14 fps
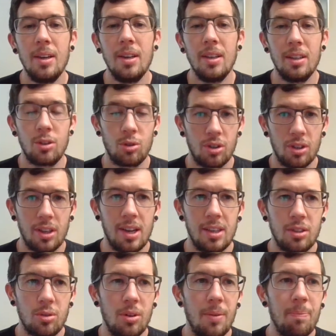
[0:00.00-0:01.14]
this was early high
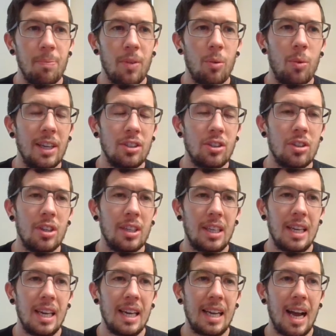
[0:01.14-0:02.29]
school. When I started
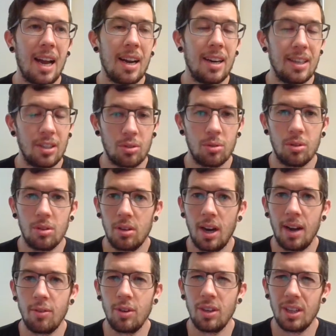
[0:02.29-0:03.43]
getting out of high school, I
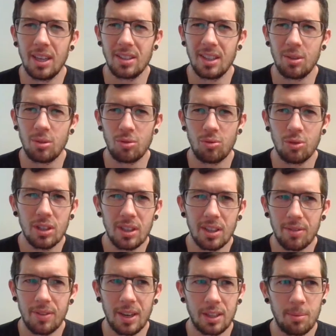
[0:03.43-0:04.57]
realized that it was really
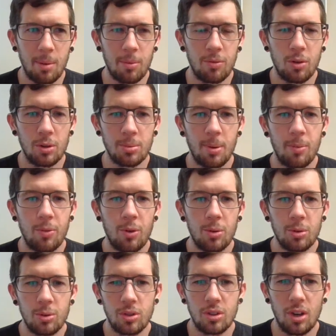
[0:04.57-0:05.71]
affecting my performance. My
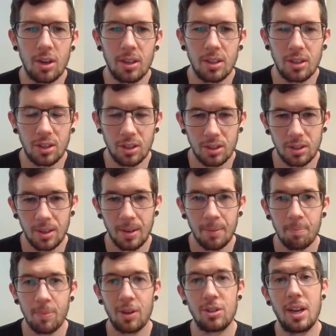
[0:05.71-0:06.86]
performance was starting to
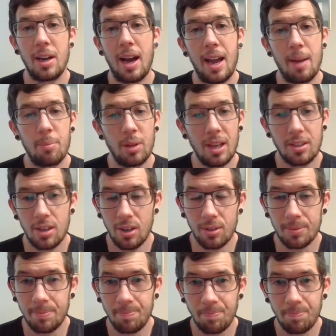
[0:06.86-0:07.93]
I had plateaued.